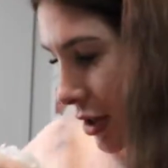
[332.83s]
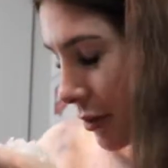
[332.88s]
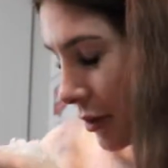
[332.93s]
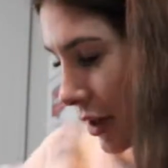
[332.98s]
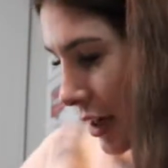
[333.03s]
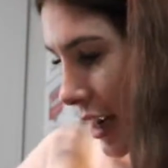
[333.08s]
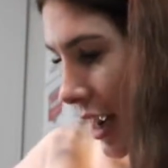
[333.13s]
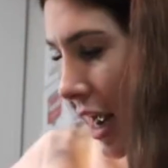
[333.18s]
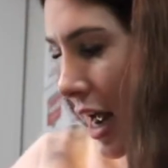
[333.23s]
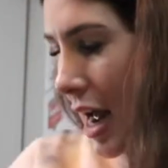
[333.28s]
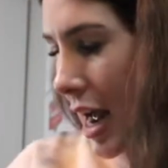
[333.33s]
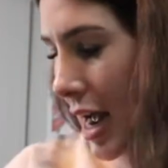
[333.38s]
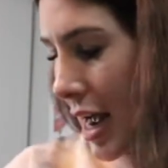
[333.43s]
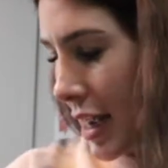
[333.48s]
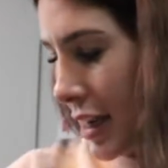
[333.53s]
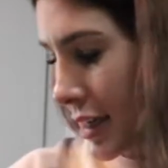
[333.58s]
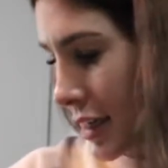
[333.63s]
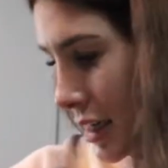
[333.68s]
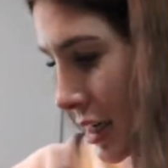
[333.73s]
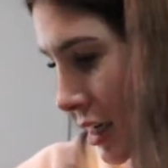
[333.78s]
I'm gonna
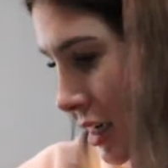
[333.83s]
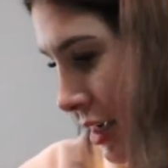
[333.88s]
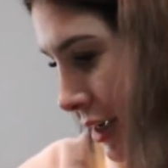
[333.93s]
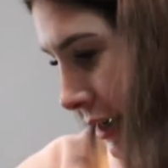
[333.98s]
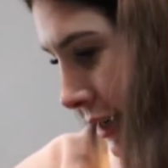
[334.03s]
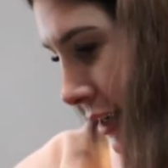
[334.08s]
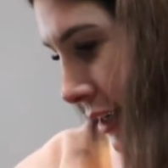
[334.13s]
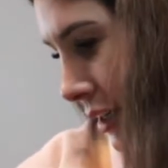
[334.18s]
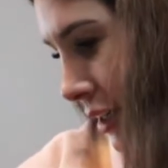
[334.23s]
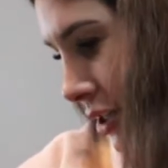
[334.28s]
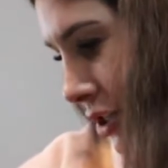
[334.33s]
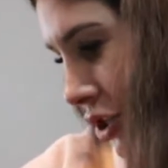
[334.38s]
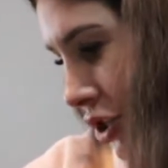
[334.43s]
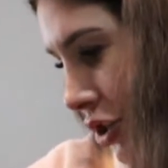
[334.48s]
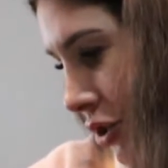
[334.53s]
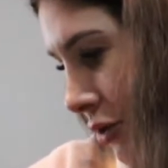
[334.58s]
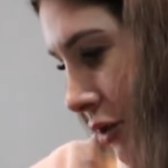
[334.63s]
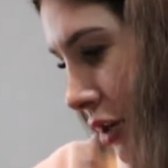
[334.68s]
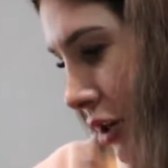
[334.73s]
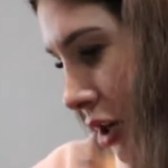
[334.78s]
add
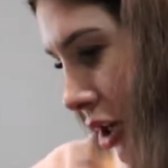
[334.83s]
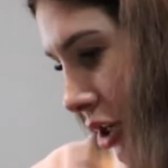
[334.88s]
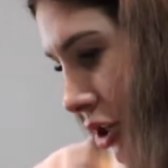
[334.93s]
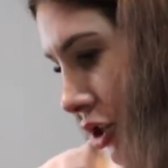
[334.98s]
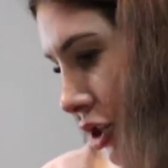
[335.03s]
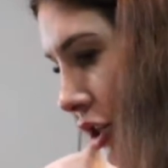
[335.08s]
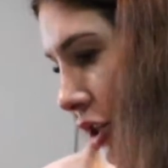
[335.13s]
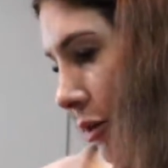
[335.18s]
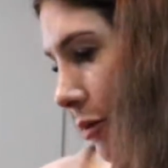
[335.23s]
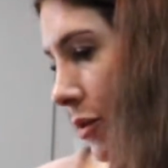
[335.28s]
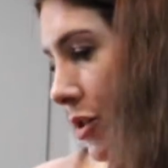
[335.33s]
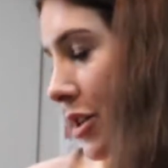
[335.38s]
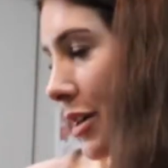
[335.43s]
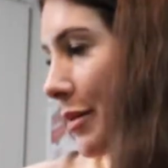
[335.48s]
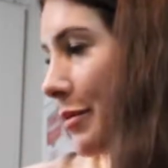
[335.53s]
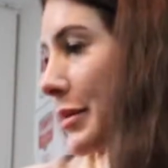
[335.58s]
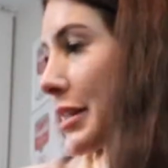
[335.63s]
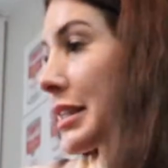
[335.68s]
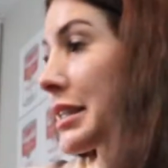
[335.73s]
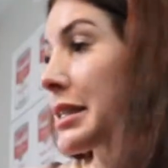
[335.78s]
to the costume, which
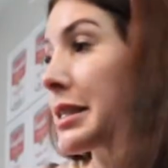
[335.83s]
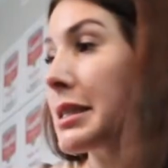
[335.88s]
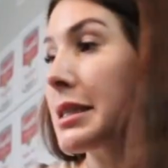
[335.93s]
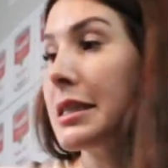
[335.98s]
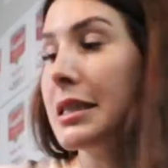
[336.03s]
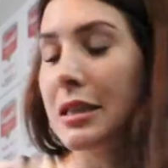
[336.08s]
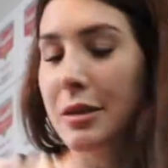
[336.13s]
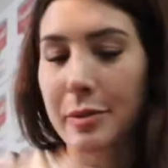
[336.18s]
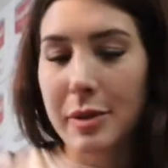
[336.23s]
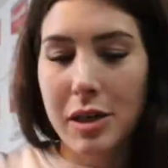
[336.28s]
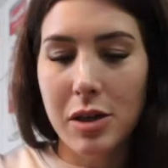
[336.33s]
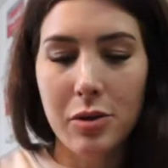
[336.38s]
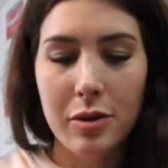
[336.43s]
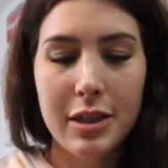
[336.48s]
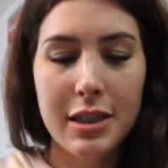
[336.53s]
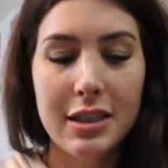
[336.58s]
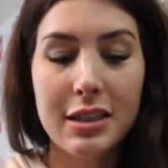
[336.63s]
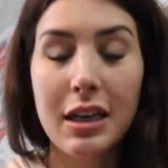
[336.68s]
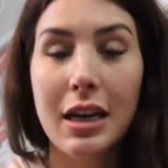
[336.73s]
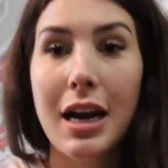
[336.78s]
I'm excited
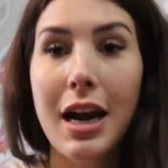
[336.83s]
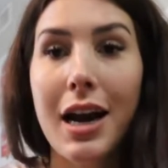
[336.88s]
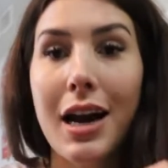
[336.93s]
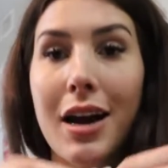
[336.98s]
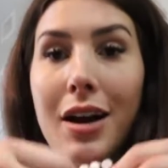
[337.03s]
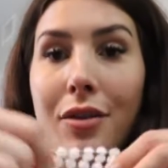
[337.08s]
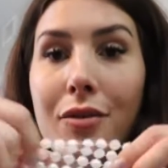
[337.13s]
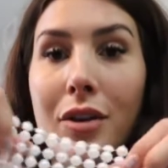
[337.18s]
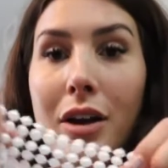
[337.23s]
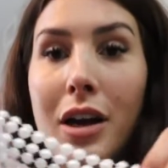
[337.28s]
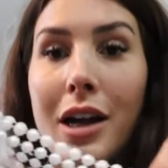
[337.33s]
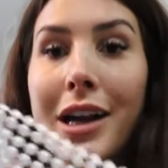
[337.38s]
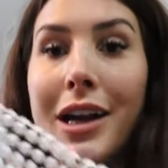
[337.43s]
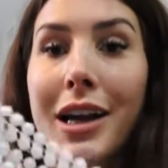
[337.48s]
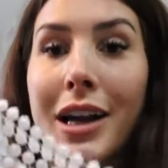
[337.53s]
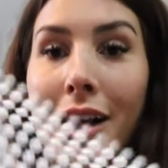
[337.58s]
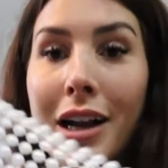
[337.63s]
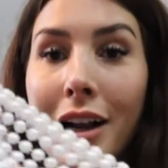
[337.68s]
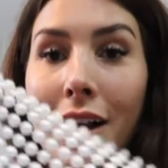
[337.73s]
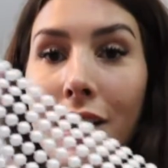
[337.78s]
about, is I have
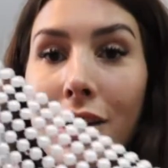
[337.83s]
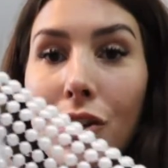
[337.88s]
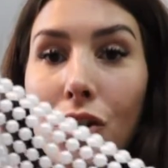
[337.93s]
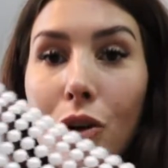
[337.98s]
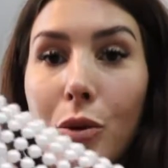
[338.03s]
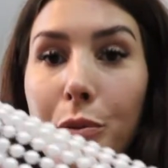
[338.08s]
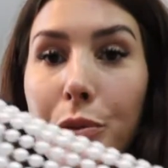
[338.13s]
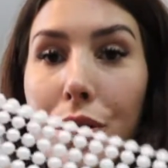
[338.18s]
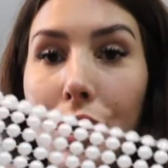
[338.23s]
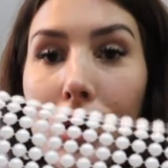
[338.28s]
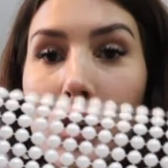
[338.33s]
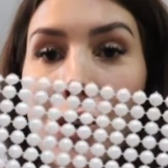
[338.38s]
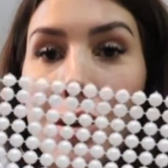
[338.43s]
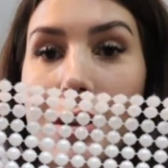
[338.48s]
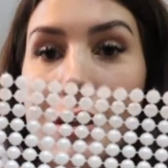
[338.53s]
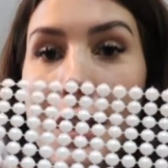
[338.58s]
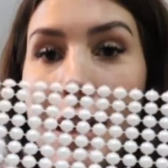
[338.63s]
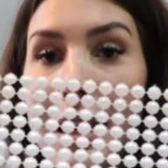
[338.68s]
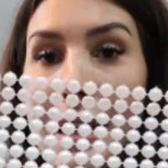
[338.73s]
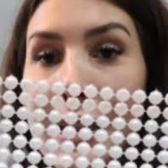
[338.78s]
little
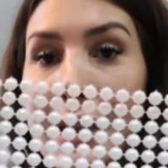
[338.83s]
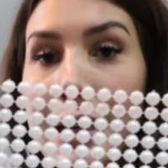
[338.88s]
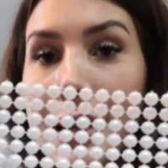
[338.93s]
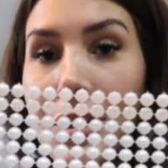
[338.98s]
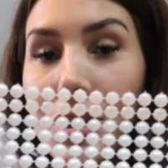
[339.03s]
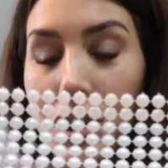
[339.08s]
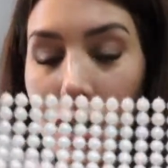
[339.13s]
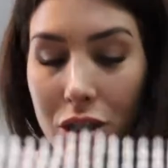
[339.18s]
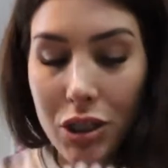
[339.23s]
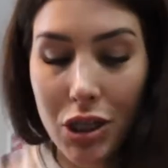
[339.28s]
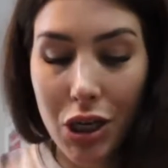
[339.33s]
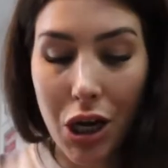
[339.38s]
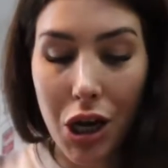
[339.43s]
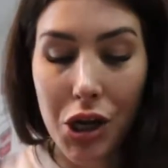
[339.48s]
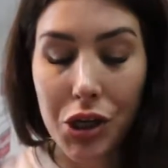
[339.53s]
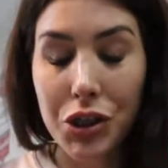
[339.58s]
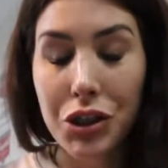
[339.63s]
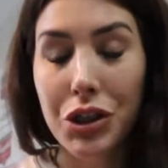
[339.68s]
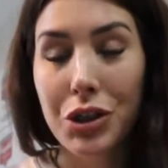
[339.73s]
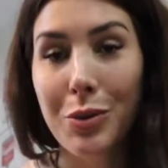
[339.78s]
pearls like this just
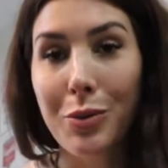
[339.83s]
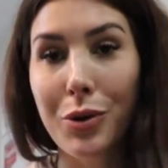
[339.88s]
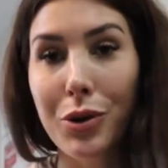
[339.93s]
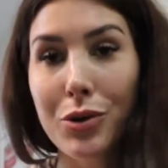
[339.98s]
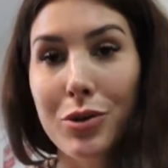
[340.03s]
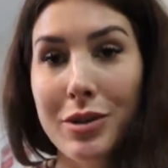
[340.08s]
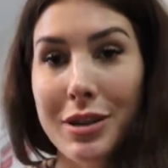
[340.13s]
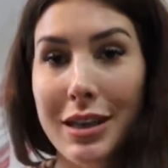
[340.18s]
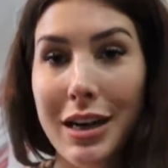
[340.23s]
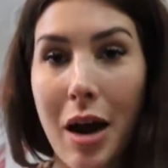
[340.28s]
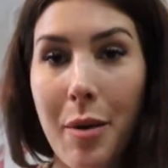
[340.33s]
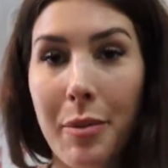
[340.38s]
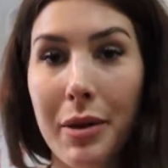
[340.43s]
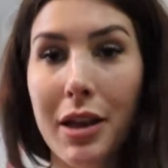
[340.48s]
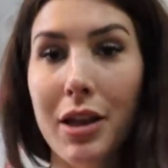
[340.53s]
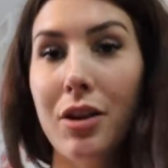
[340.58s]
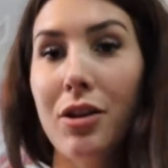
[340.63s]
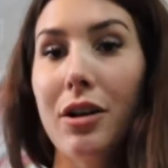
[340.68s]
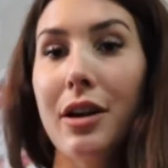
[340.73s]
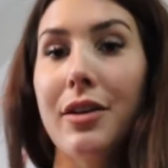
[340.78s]
to spruce it up a
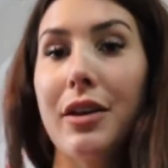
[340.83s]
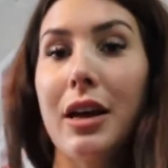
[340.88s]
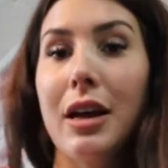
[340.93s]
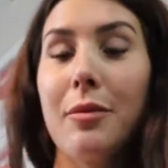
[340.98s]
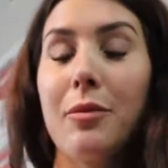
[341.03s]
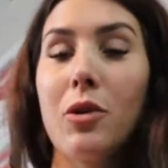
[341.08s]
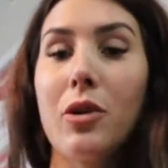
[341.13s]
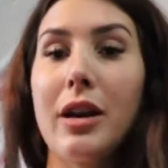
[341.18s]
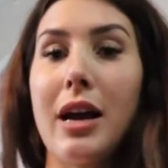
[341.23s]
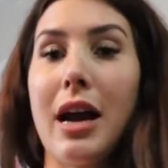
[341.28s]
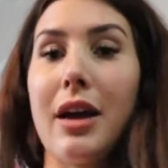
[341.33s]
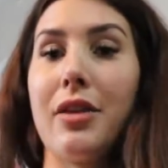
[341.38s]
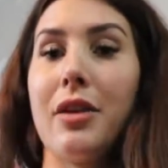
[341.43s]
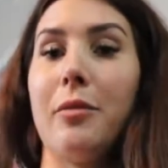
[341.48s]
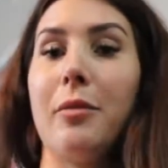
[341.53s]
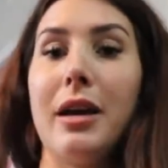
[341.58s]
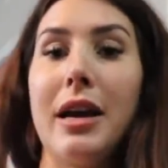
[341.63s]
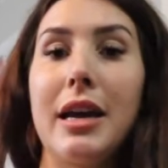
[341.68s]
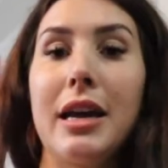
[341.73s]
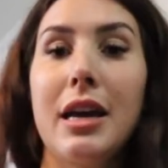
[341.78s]
little. I think I'm going to add
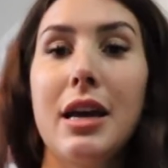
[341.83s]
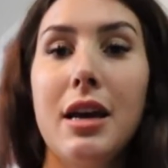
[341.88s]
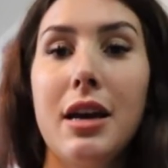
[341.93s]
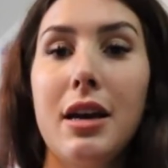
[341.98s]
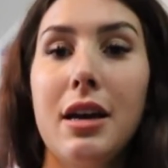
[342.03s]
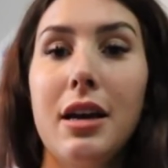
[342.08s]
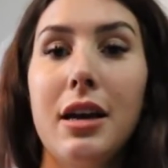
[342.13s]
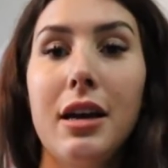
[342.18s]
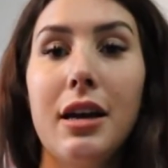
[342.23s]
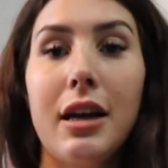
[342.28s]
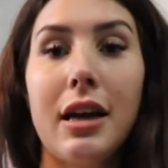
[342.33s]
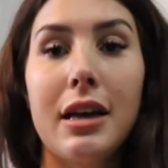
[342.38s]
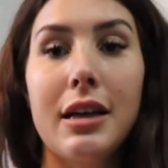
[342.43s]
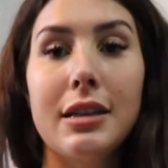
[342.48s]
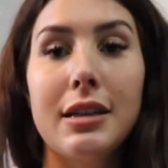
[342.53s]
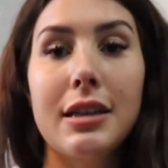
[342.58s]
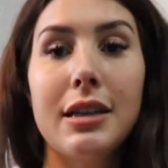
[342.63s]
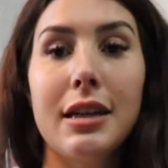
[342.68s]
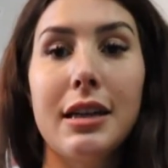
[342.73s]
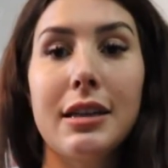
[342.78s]
them like kind
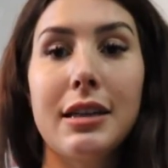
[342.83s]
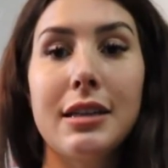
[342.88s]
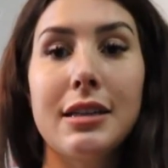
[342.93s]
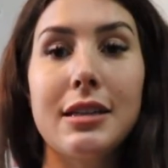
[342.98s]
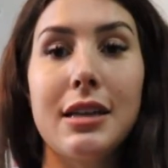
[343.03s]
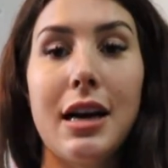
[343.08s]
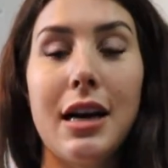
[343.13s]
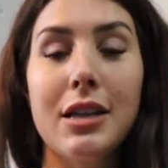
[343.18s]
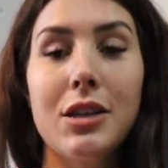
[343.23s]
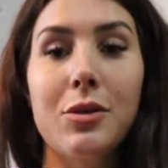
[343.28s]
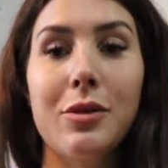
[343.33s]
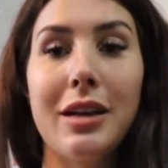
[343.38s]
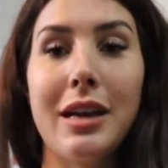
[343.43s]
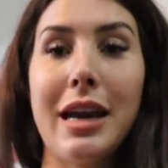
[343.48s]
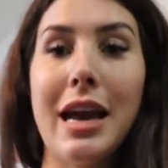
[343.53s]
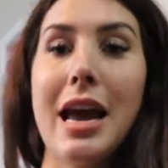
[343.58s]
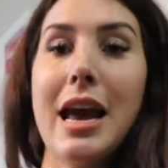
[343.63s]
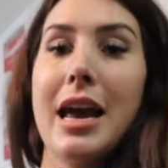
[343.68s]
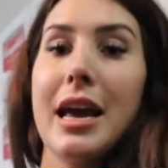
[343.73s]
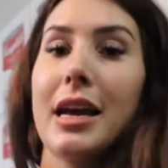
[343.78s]
of to like the side so it
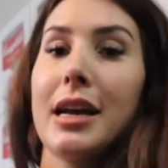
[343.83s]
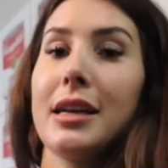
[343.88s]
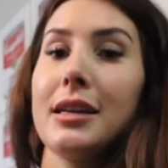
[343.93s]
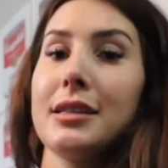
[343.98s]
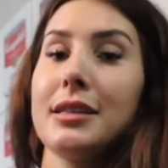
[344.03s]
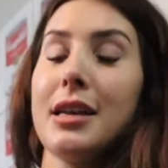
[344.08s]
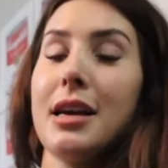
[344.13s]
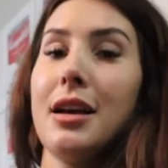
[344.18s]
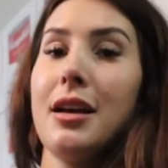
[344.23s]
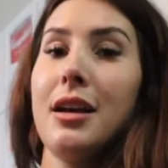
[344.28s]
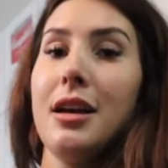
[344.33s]
like hangs